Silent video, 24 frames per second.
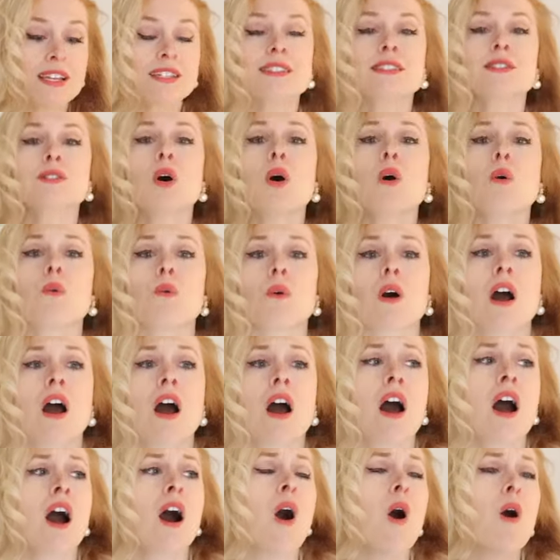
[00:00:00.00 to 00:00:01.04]
is so,
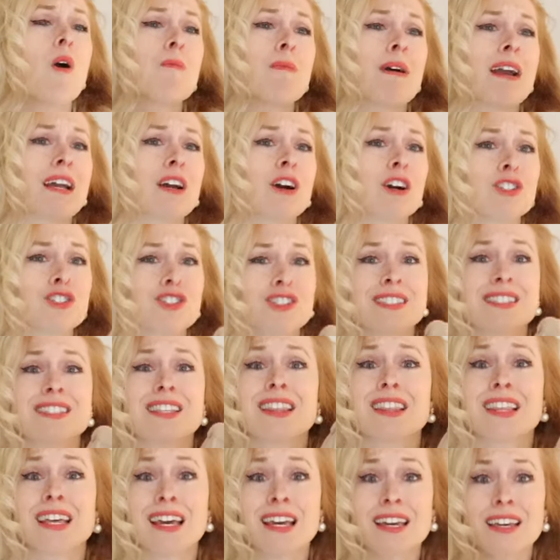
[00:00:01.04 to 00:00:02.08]
oh my gosh, it's
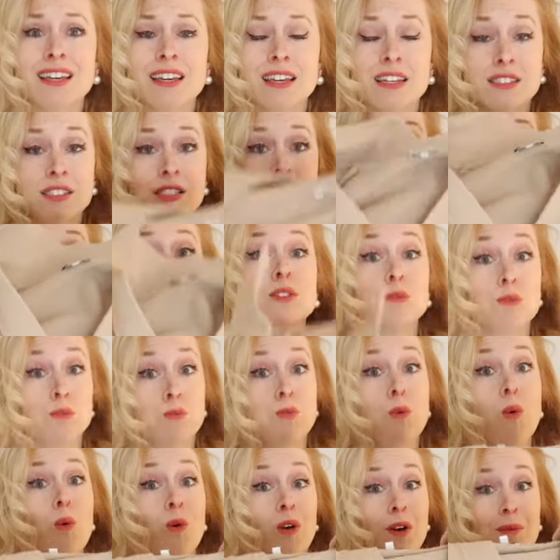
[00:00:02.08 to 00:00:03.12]
thick, it's, it's
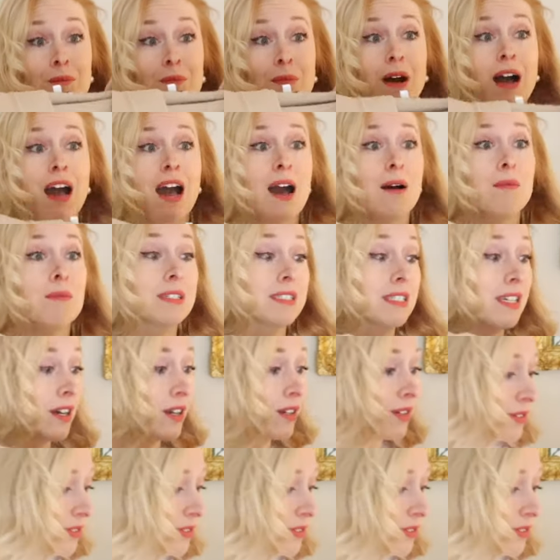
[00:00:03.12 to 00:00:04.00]
warm. I'm gonna tell